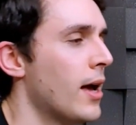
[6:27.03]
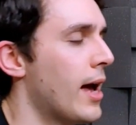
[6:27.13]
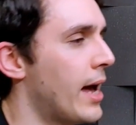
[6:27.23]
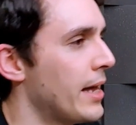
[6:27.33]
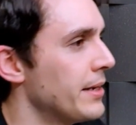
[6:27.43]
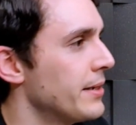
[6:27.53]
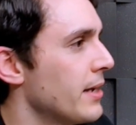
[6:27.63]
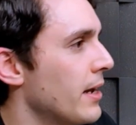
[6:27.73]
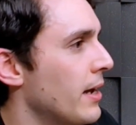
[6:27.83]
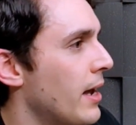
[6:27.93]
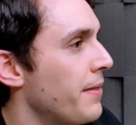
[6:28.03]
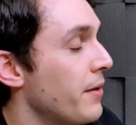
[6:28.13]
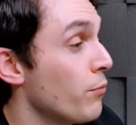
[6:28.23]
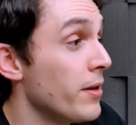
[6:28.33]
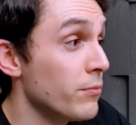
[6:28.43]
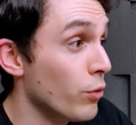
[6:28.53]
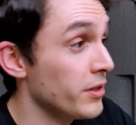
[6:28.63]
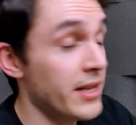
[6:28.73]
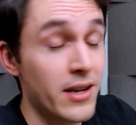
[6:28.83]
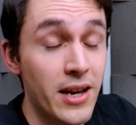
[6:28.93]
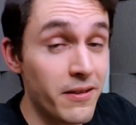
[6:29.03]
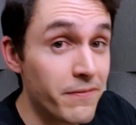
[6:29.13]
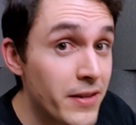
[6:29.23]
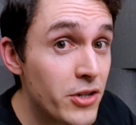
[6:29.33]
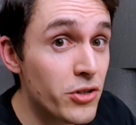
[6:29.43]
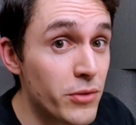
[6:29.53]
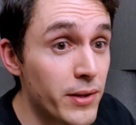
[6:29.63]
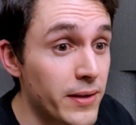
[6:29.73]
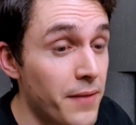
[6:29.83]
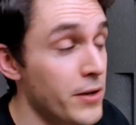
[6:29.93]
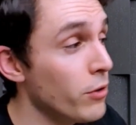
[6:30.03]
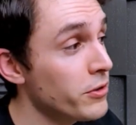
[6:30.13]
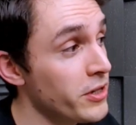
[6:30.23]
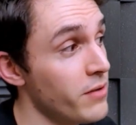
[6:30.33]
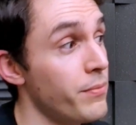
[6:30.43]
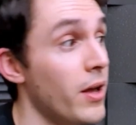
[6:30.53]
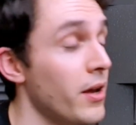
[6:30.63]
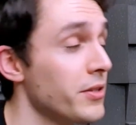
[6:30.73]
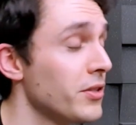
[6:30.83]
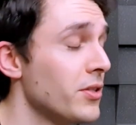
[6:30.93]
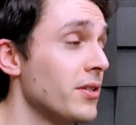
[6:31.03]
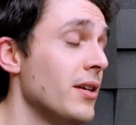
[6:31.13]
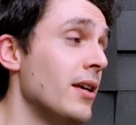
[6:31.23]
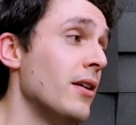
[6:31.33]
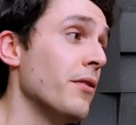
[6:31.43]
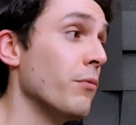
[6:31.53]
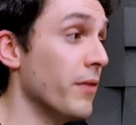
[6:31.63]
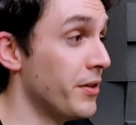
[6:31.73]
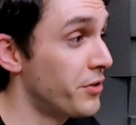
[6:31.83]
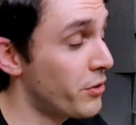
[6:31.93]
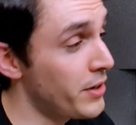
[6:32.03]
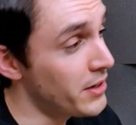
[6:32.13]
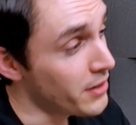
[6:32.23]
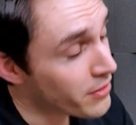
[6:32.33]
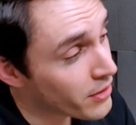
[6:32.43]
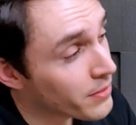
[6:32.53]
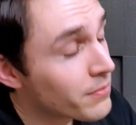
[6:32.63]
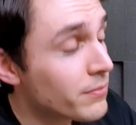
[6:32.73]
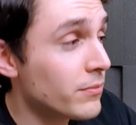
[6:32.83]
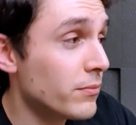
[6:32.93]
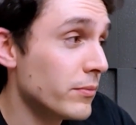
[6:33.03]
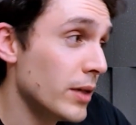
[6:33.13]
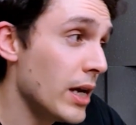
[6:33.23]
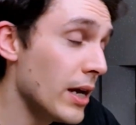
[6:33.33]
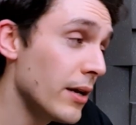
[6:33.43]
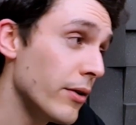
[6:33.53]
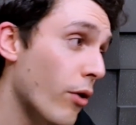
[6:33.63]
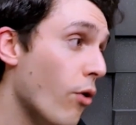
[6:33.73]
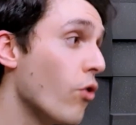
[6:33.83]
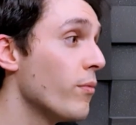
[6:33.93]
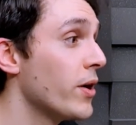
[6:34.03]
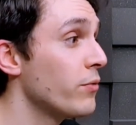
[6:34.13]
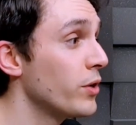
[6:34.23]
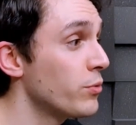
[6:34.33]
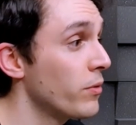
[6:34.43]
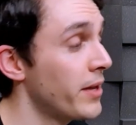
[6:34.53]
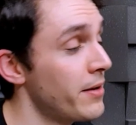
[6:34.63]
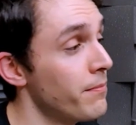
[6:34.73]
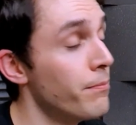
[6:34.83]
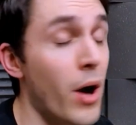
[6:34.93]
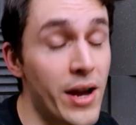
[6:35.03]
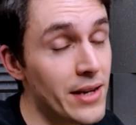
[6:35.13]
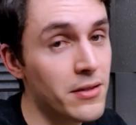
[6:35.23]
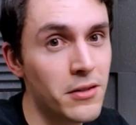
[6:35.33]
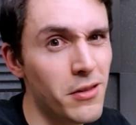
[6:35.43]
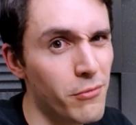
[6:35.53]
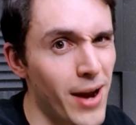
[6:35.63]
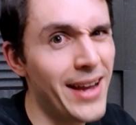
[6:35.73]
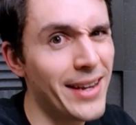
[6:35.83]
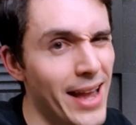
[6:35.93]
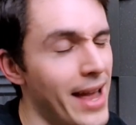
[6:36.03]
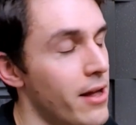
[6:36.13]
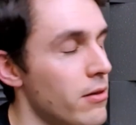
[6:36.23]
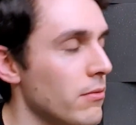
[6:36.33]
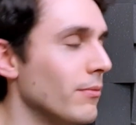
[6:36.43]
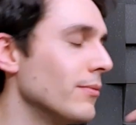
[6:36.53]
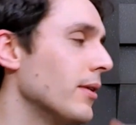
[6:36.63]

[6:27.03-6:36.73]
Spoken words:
And then when once they're kind of finished doing that, the osteoblasts will then secrete another hormone, which will then bind to the RANK L